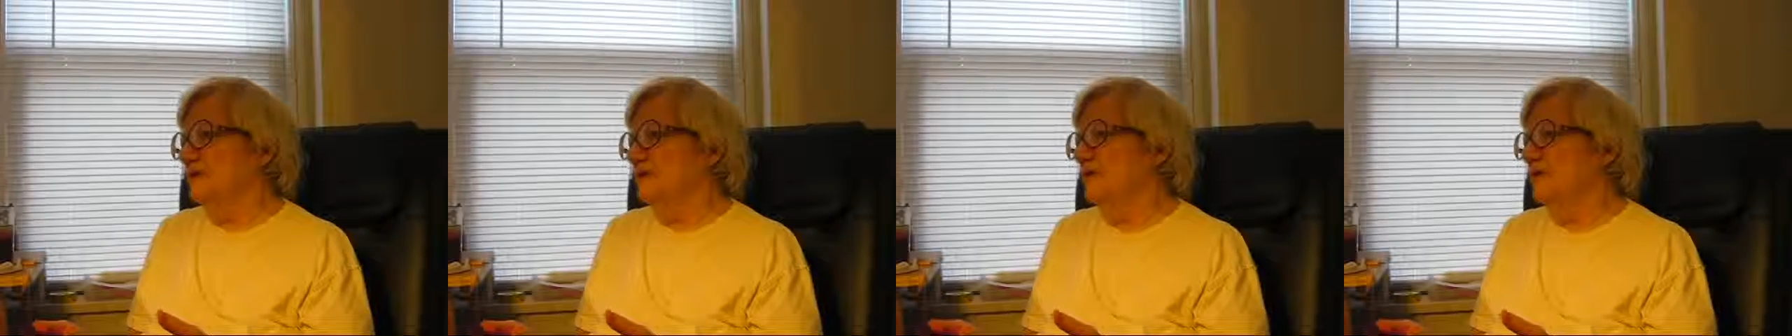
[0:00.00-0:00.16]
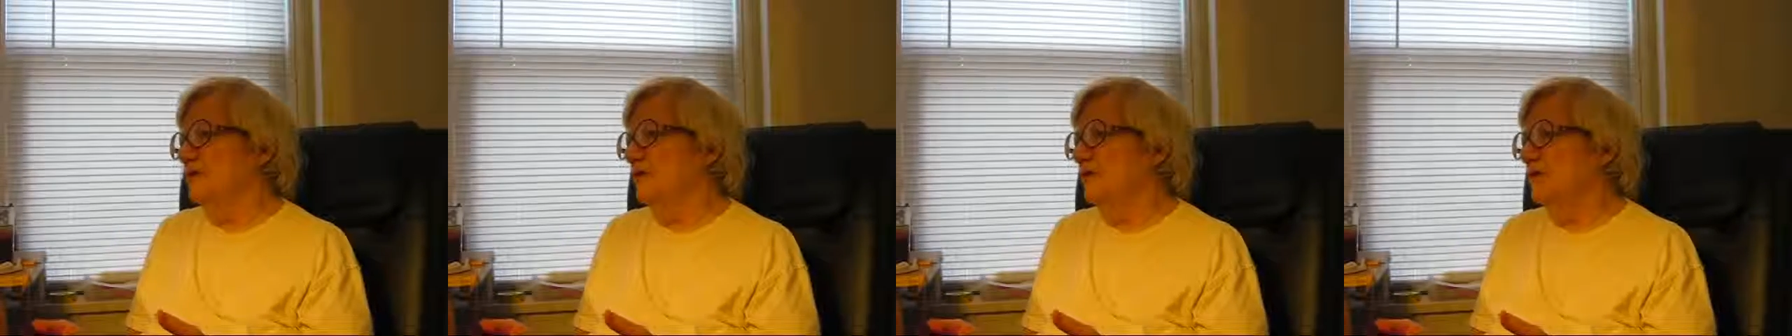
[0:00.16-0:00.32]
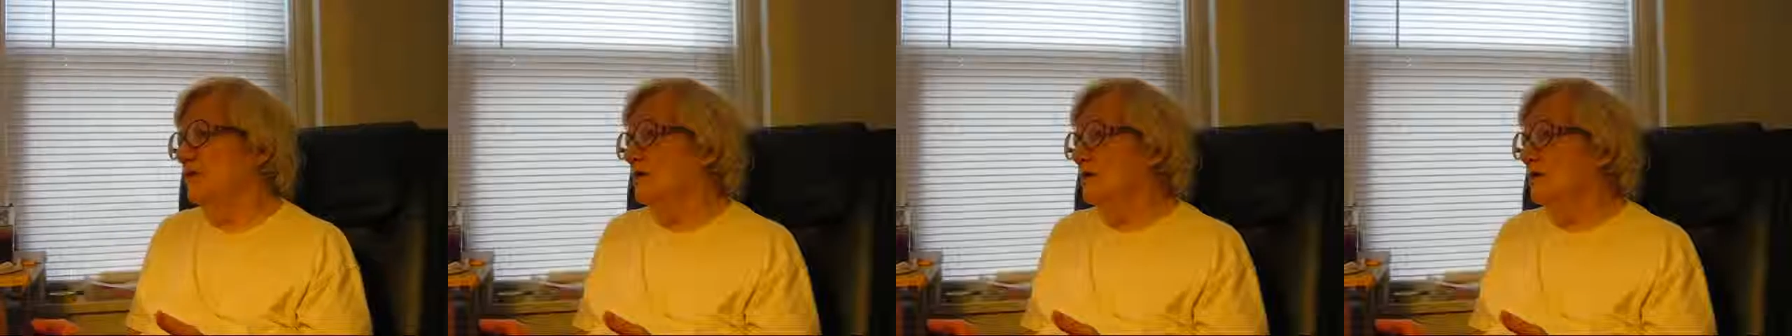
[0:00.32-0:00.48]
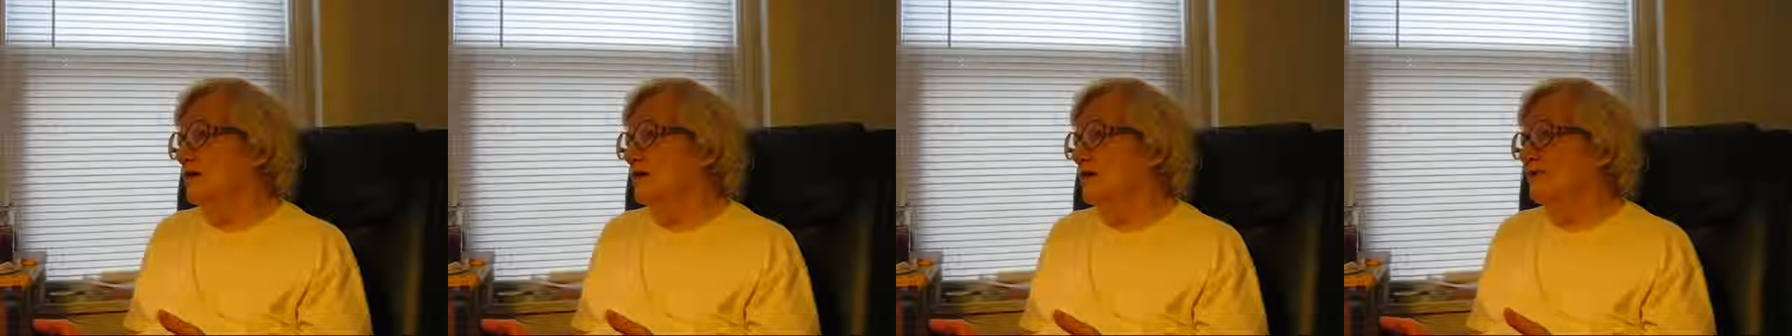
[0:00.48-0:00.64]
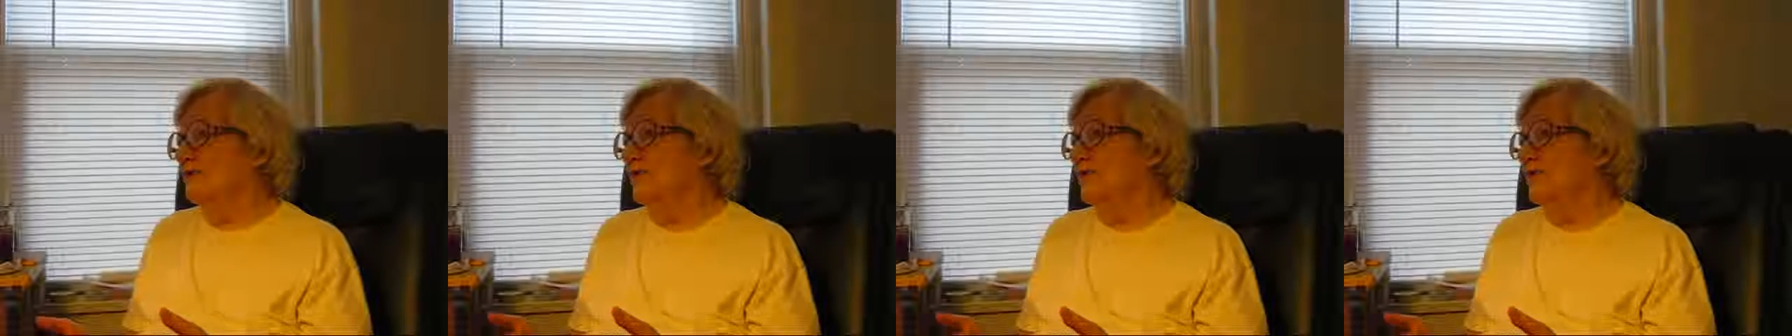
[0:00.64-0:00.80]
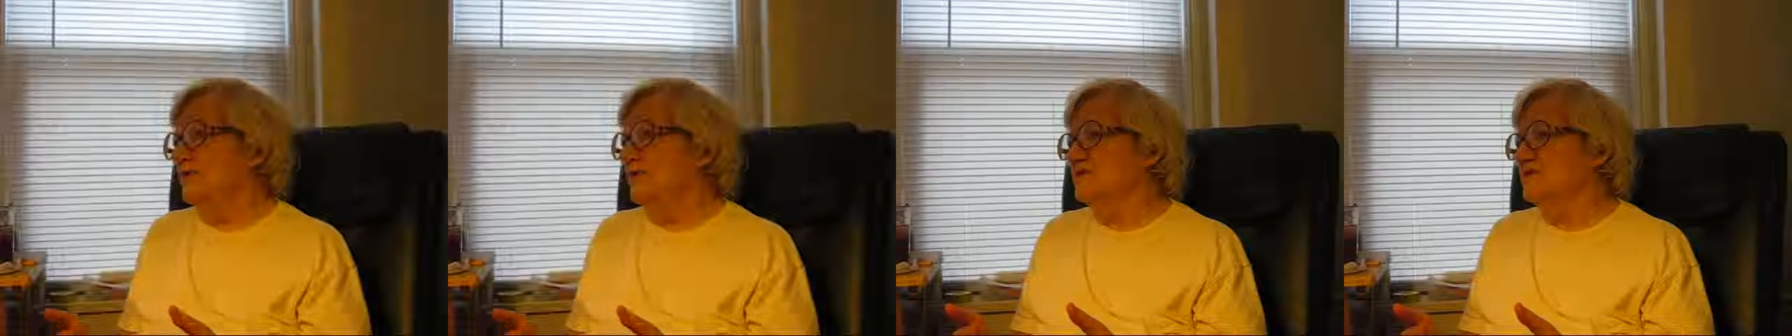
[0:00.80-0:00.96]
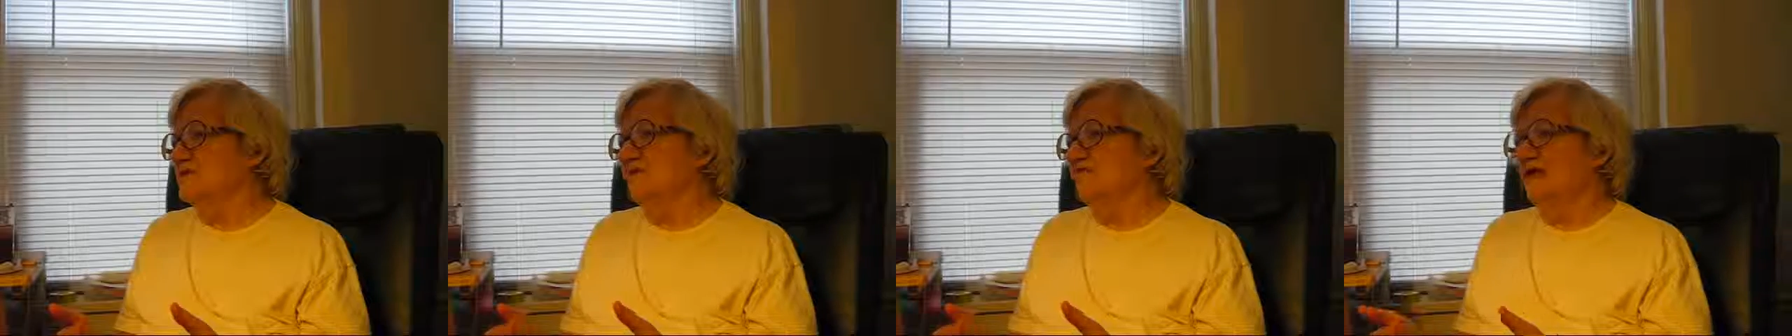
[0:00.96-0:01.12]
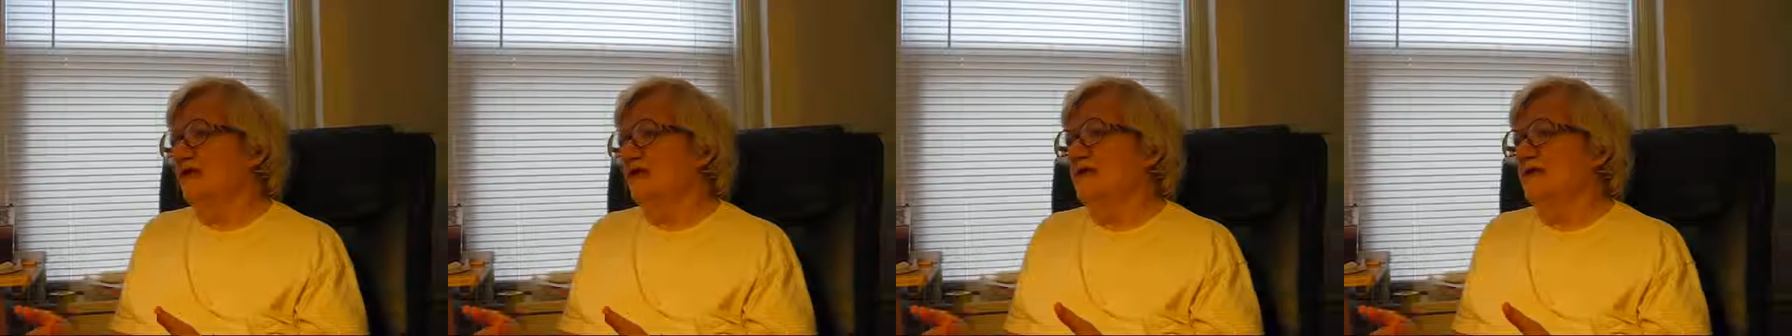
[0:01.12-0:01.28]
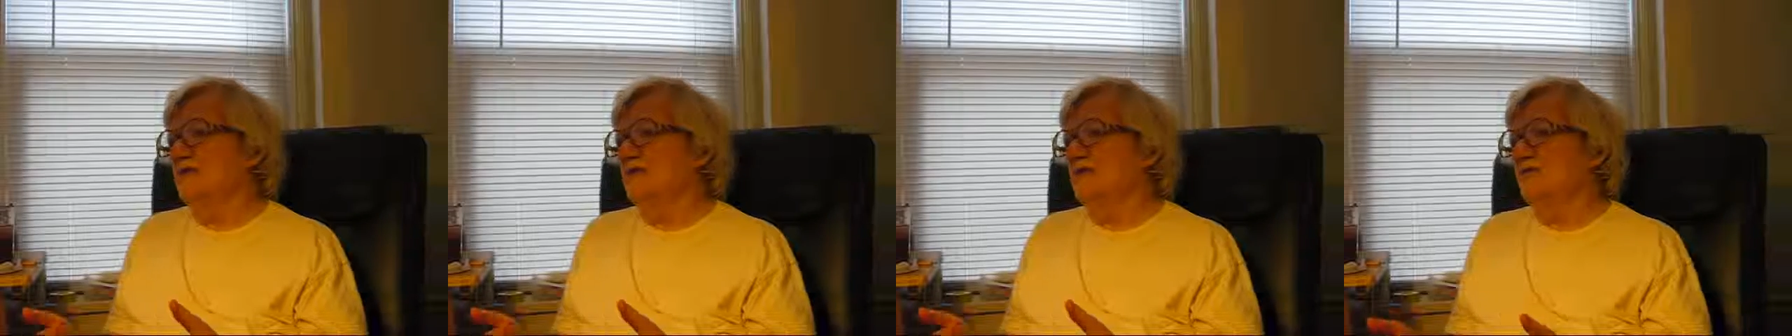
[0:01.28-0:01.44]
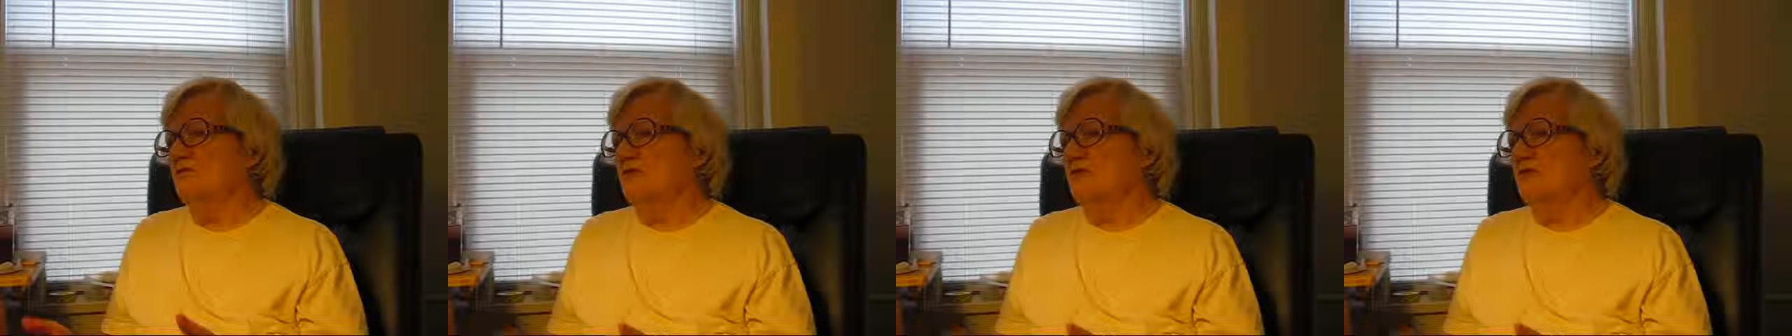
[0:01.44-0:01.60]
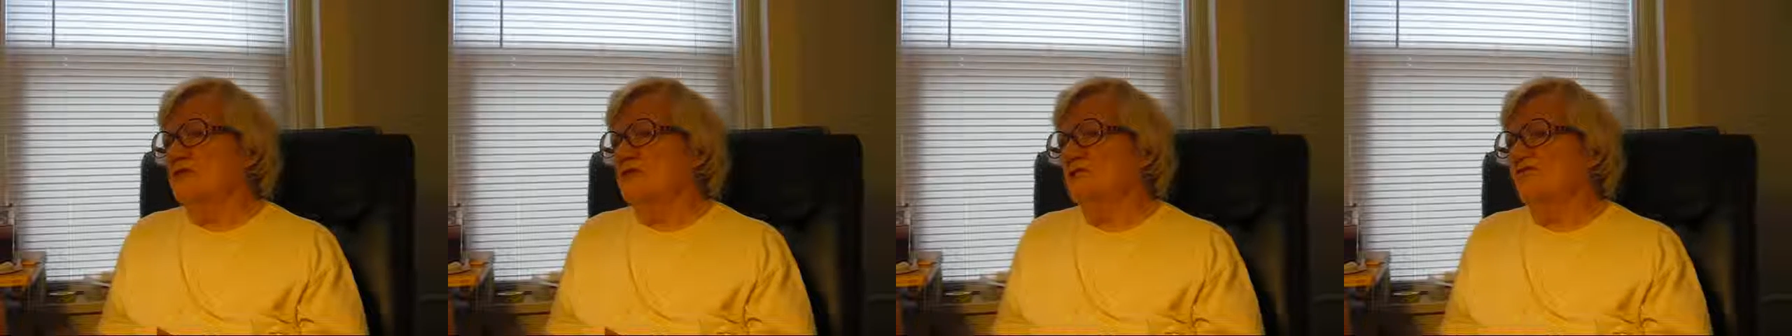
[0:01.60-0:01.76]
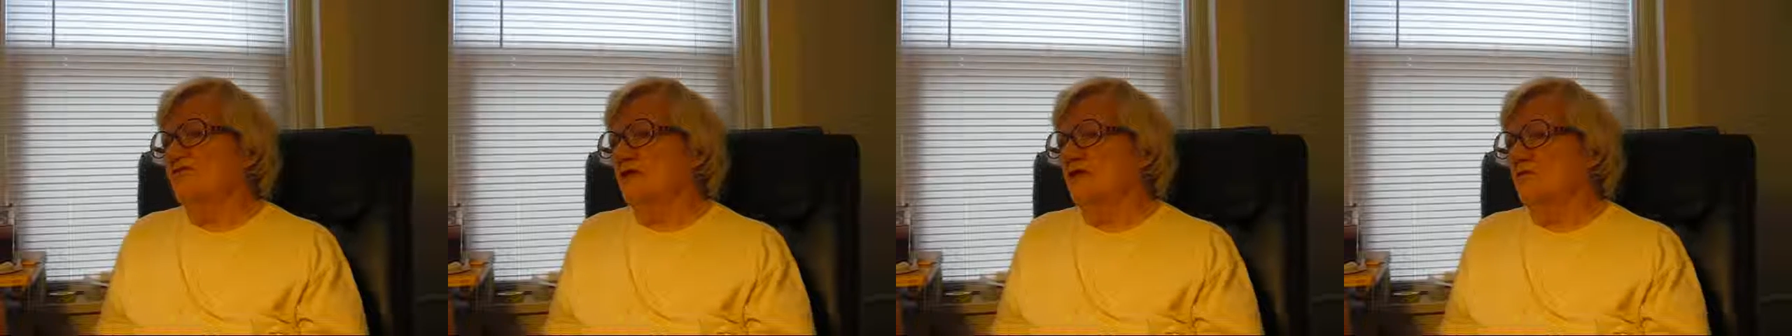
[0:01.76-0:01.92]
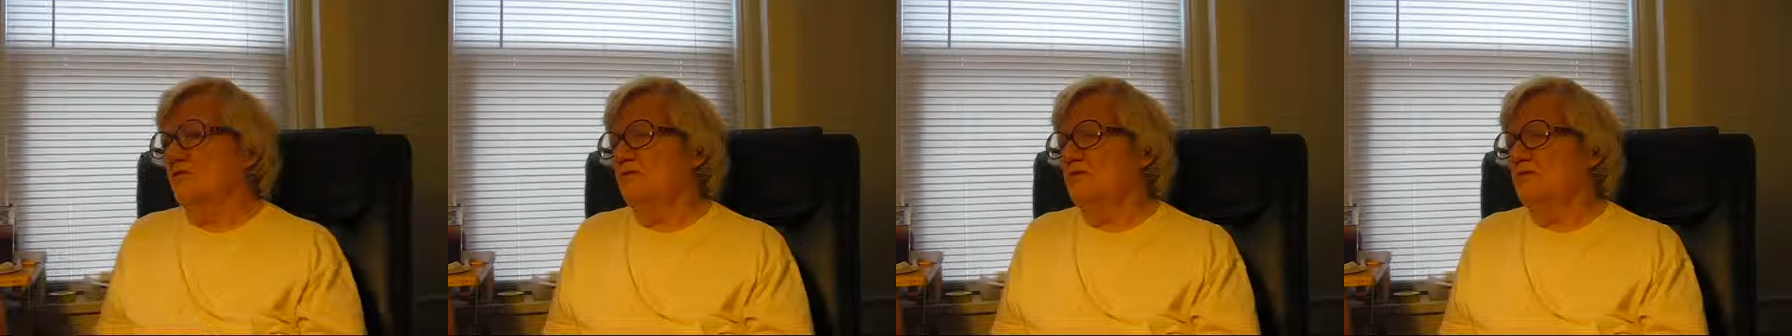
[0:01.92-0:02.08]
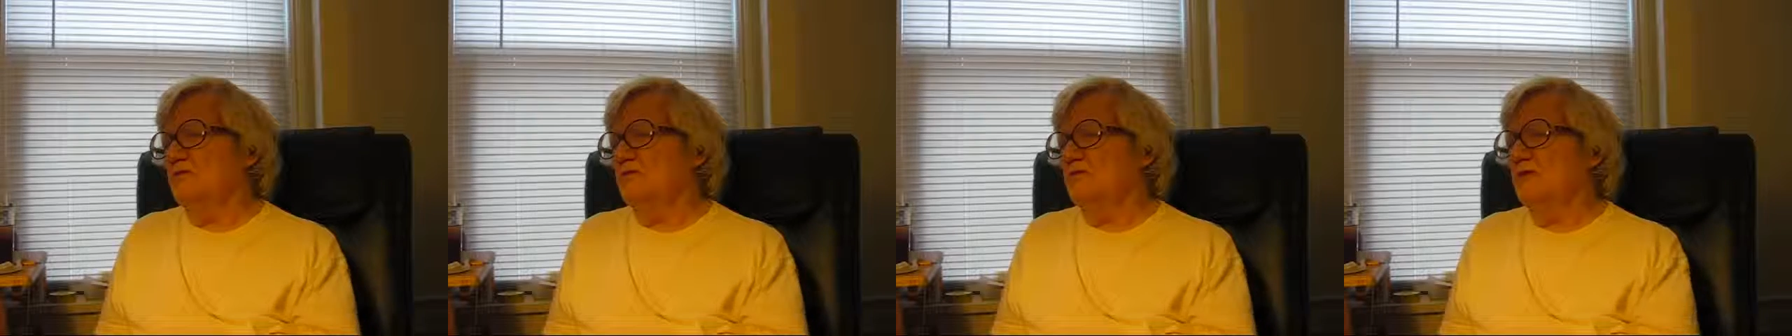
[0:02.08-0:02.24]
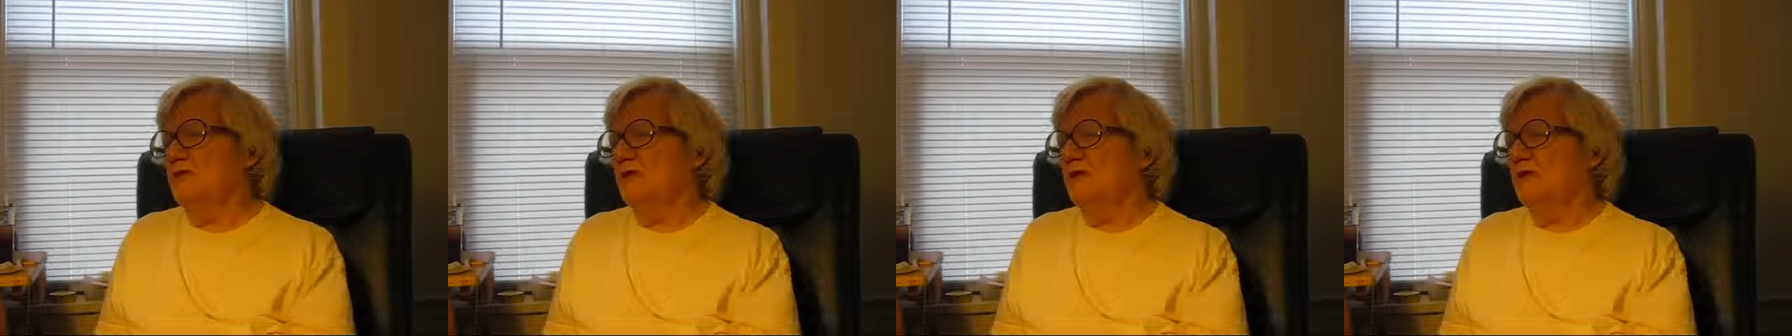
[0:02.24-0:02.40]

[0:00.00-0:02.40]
though, because Franklin Roosevelt was